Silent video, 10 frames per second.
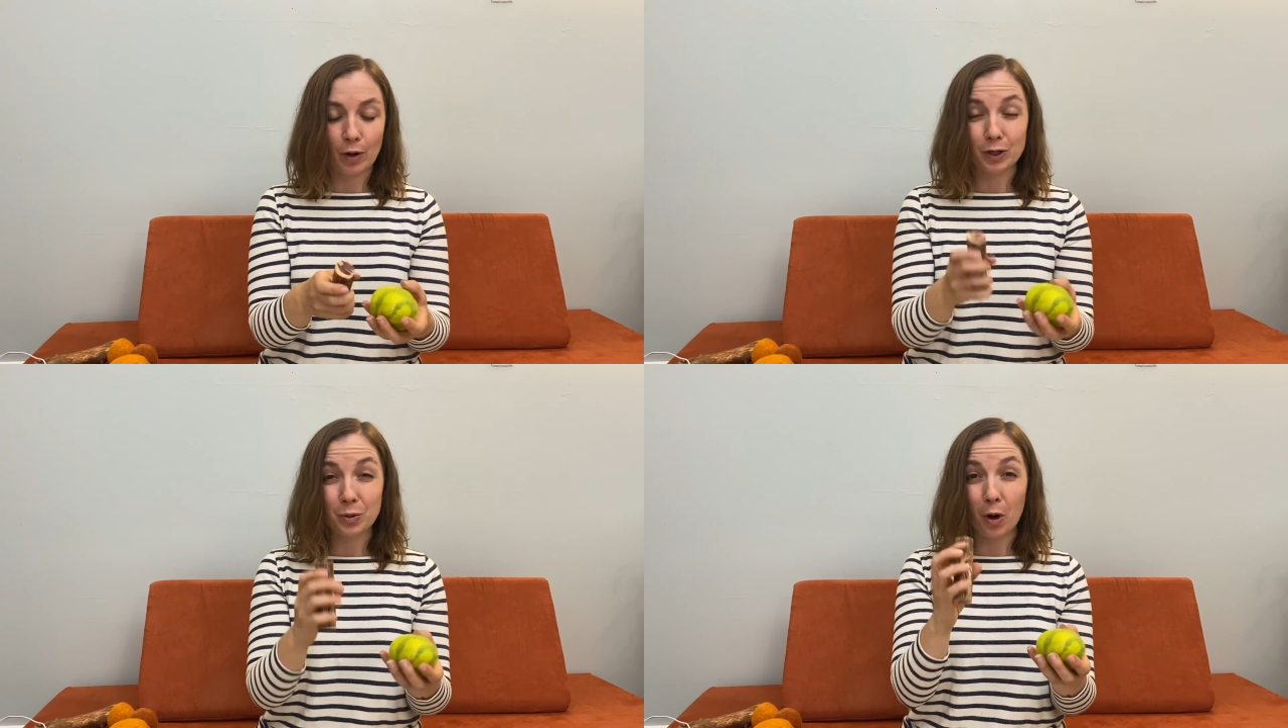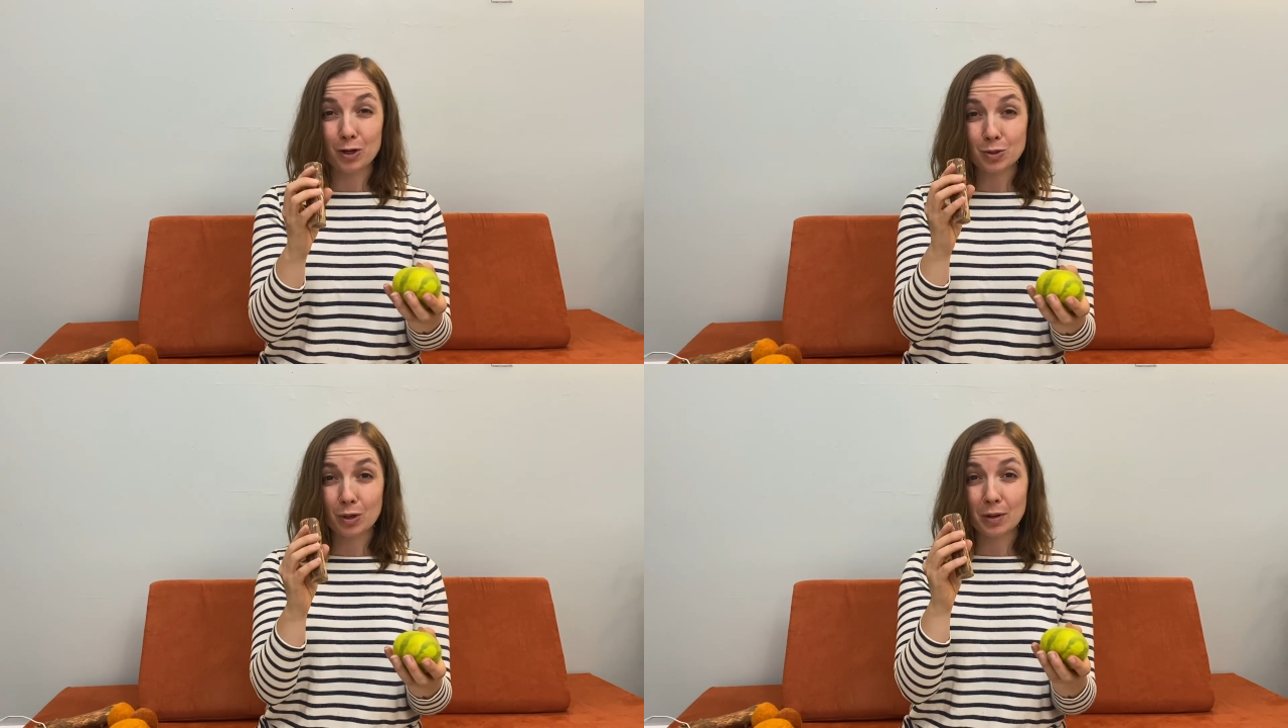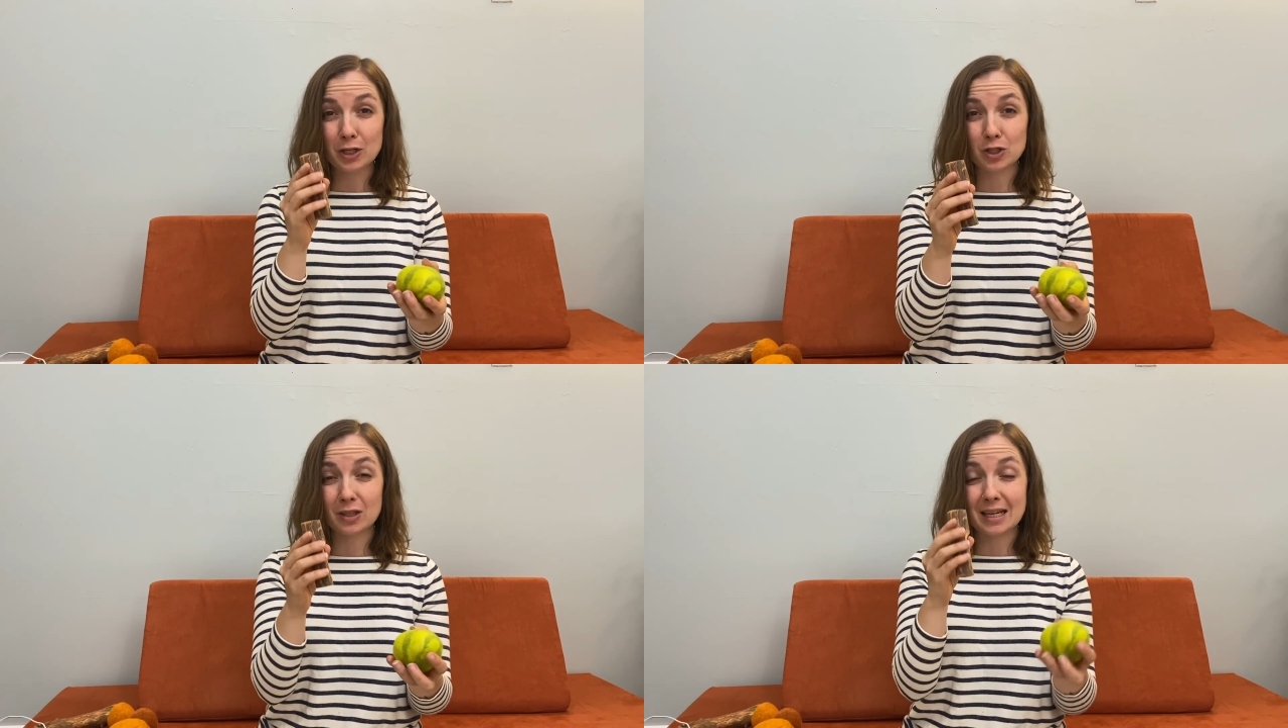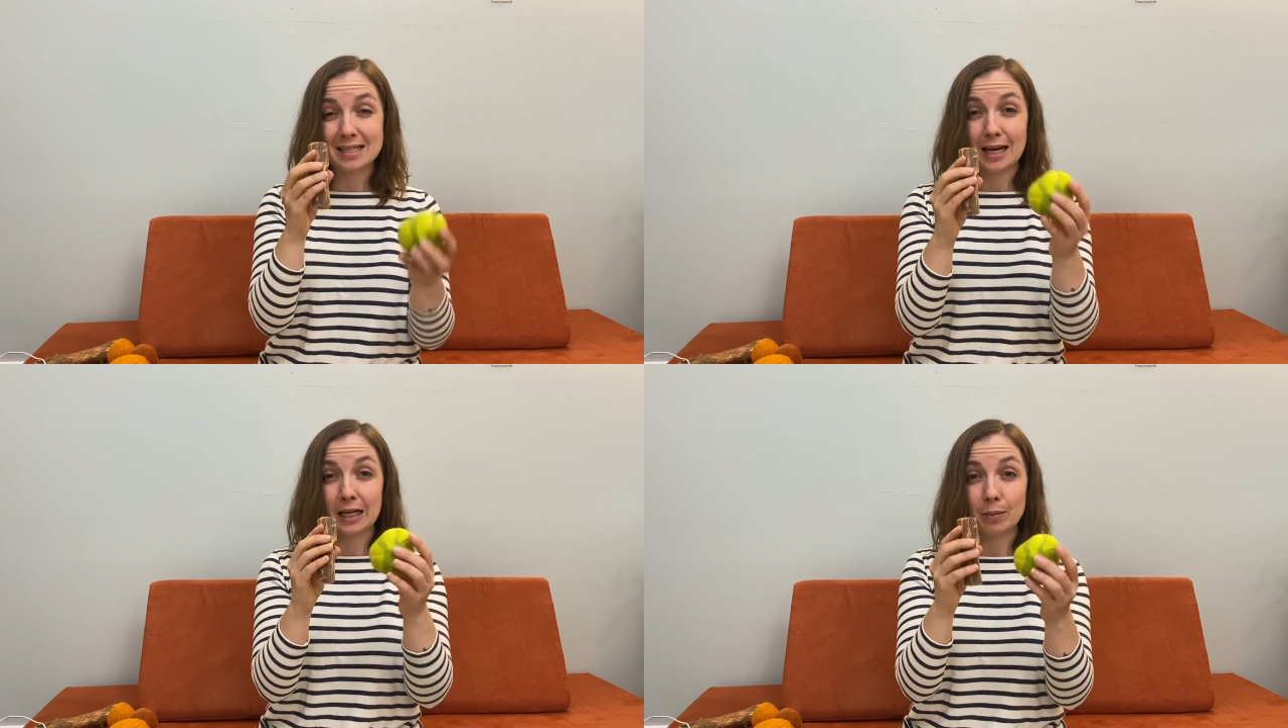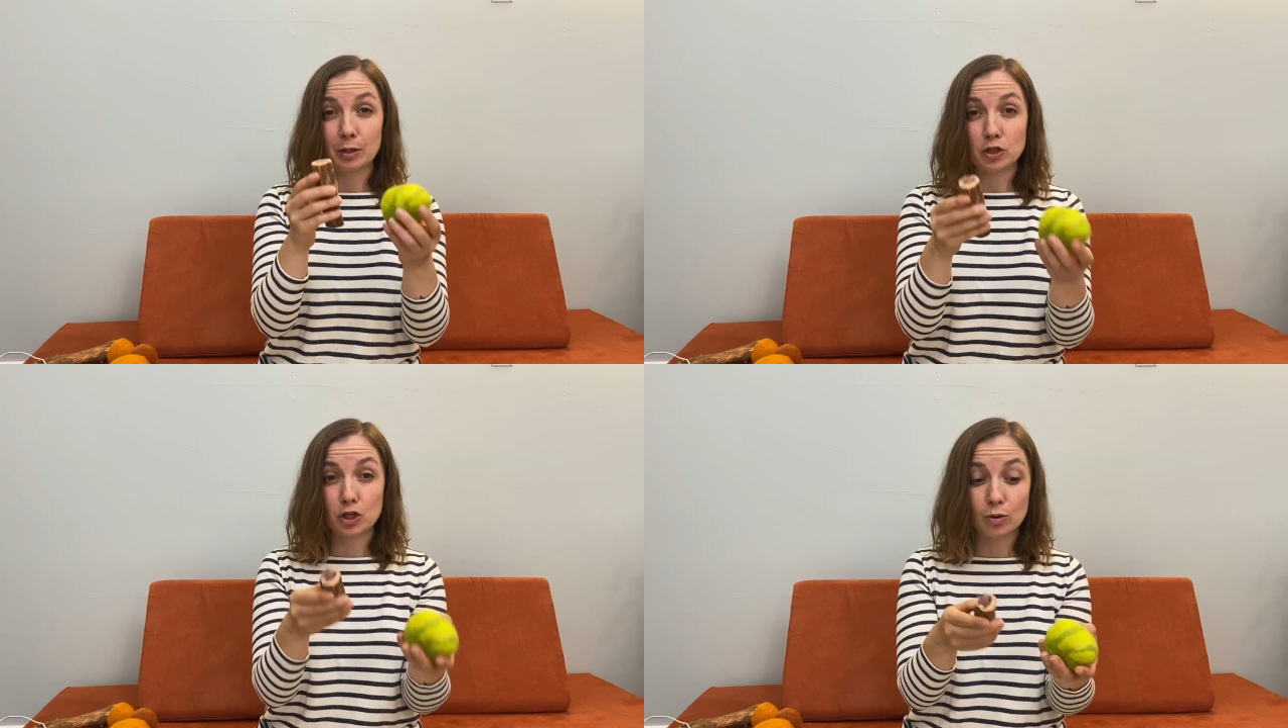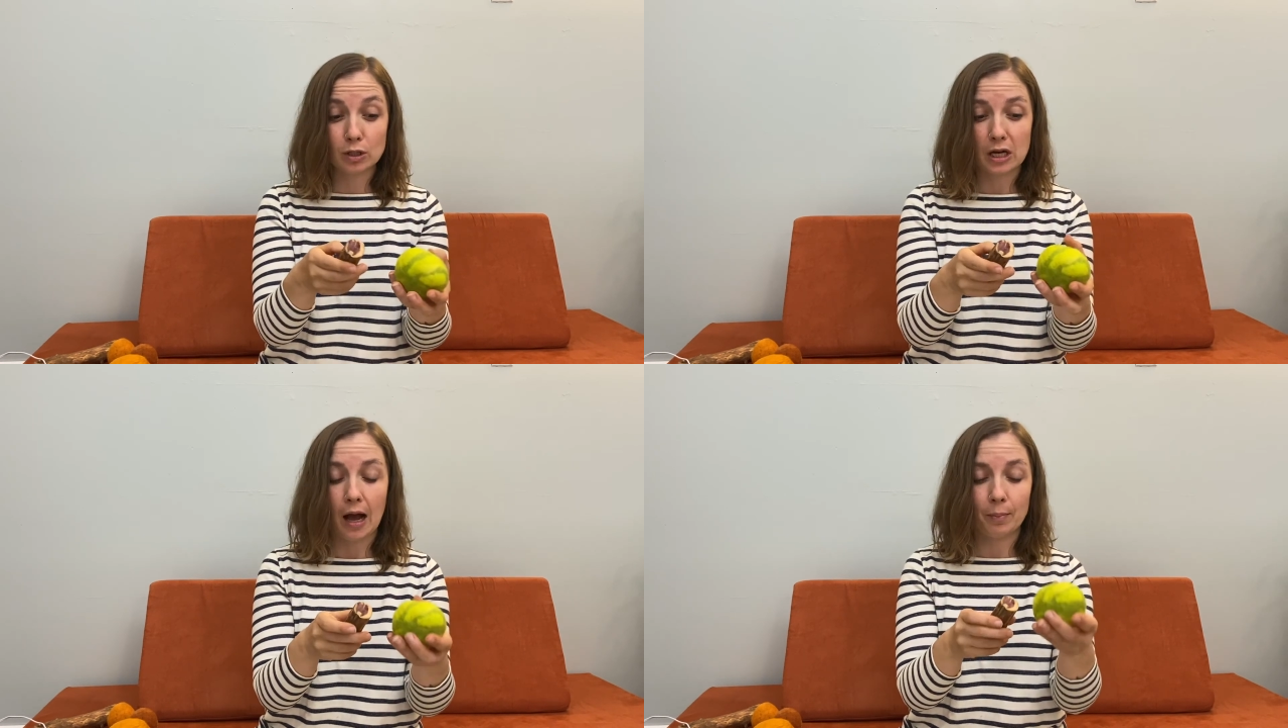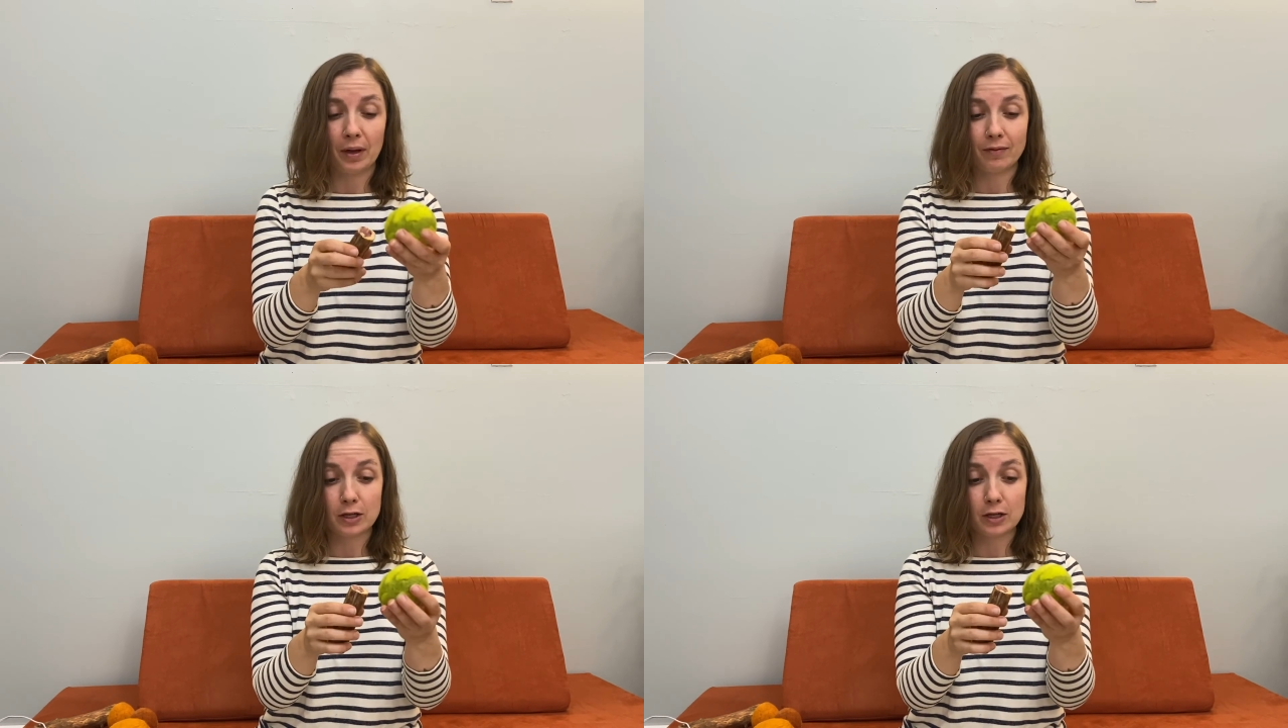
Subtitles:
You also want to make sure that it's not going to be too top heavy.